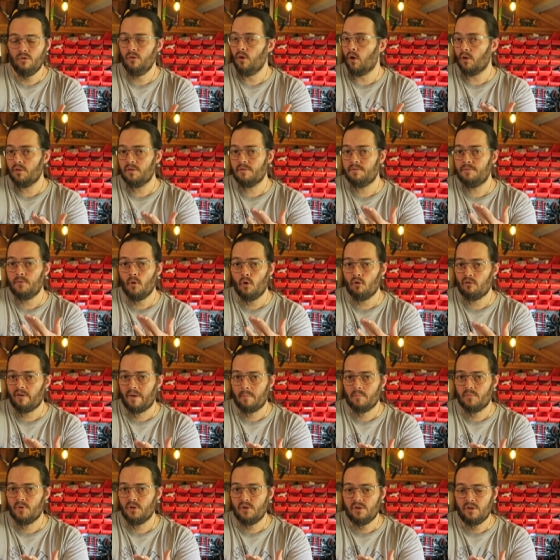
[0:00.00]
not the 4
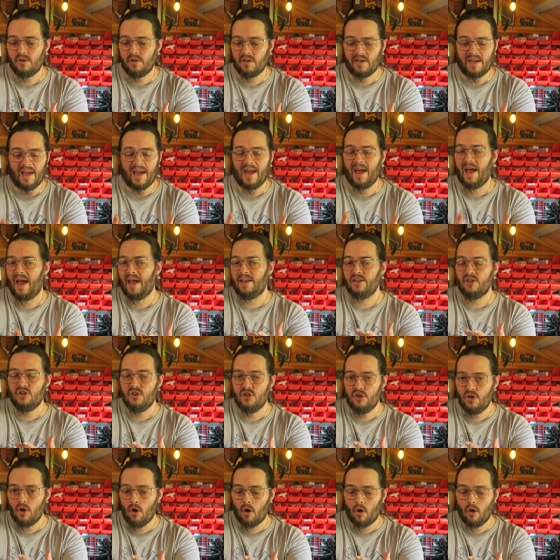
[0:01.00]
amp that you can get and
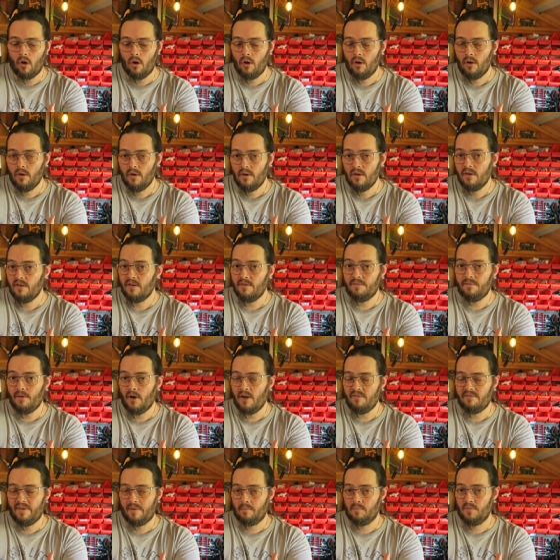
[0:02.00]
not the
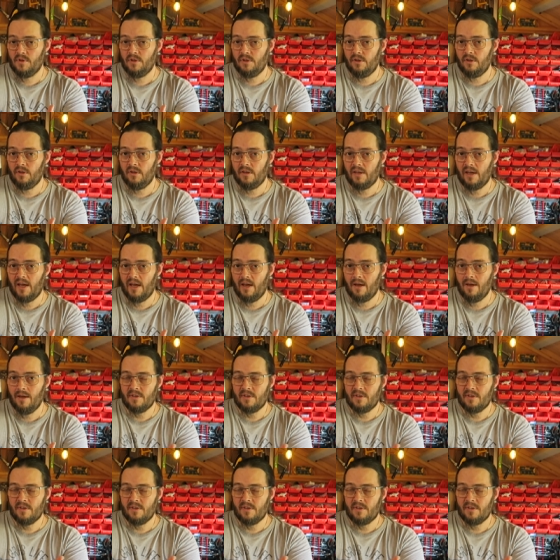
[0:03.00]
5 amp that you can get.